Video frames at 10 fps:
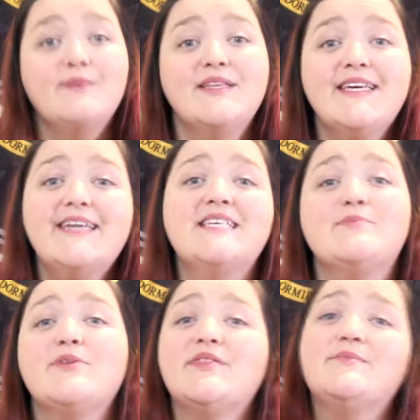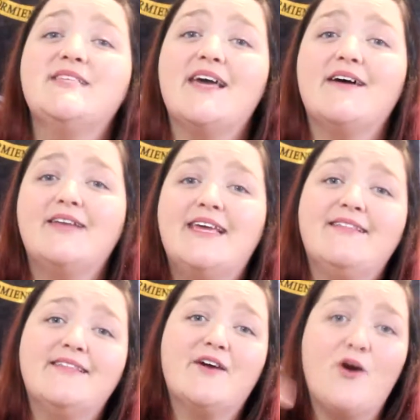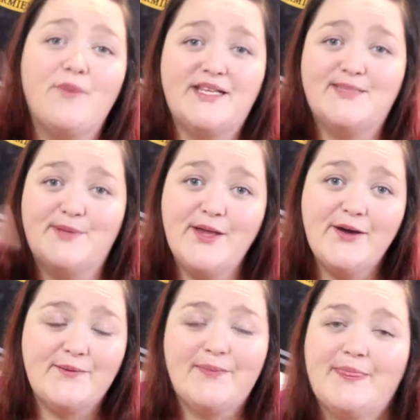please put them down in the comments below.